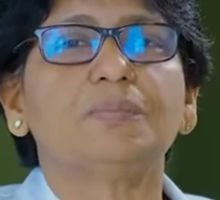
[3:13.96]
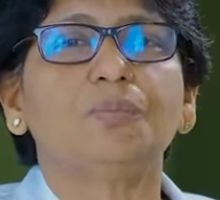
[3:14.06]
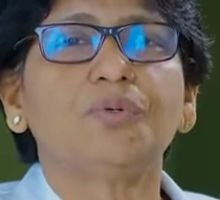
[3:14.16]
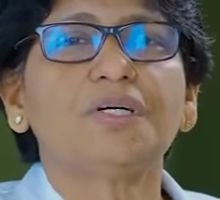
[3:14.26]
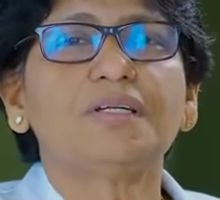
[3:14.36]

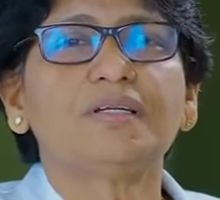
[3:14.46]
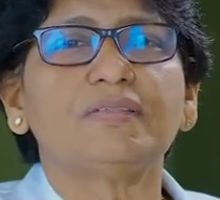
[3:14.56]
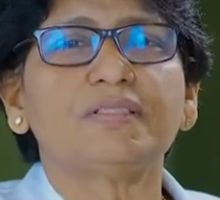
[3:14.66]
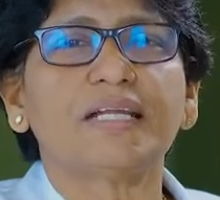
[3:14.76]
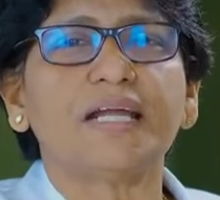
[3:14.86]

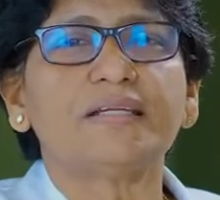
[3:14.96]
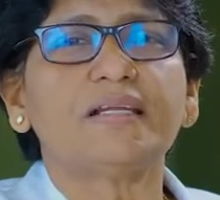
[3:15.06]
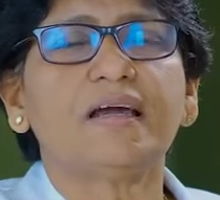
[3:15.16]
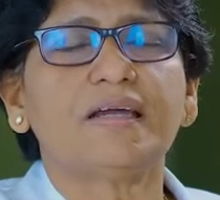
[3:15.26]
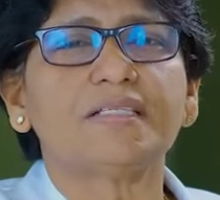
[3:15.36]
poor
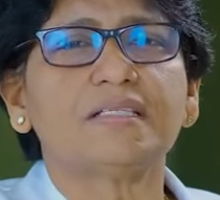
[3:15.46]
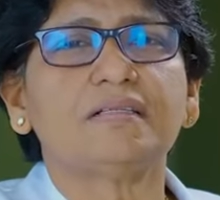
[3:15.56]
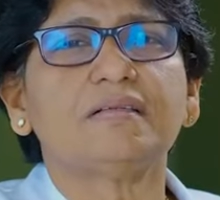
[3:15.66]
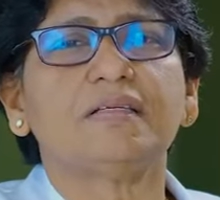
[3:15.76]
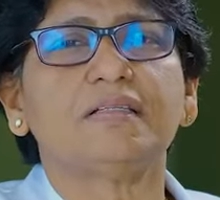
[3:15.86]
genital
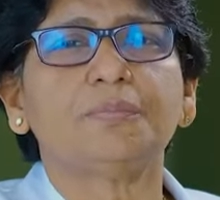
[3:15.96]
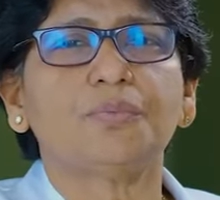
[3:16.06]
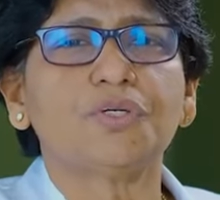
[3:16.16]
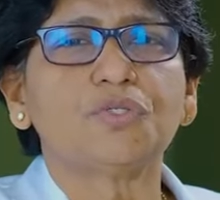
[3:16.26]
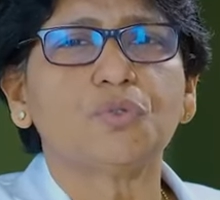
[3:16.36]
hygiene, in the
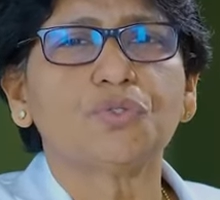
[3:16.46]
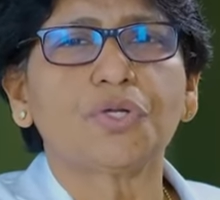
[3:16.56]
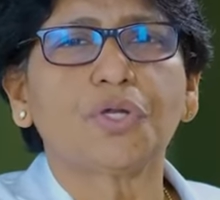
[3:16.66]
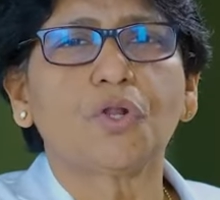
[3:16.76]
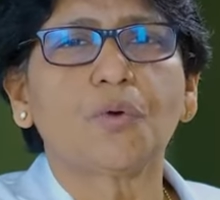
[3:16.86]
poor
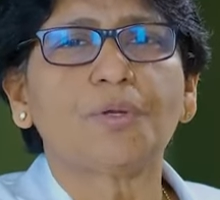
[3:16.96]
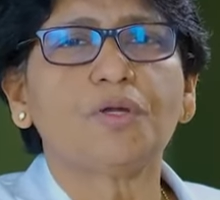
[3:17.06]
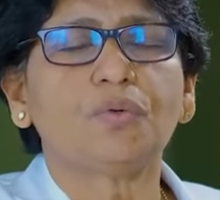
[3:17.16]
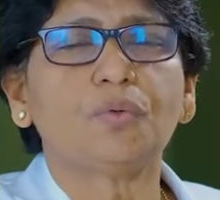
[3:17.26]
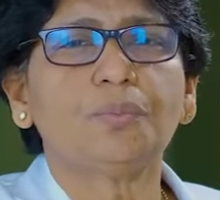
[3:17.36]

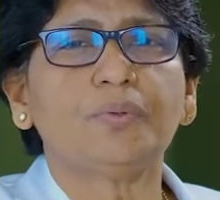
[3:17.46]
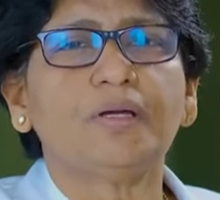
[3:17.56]
socioeconomic group,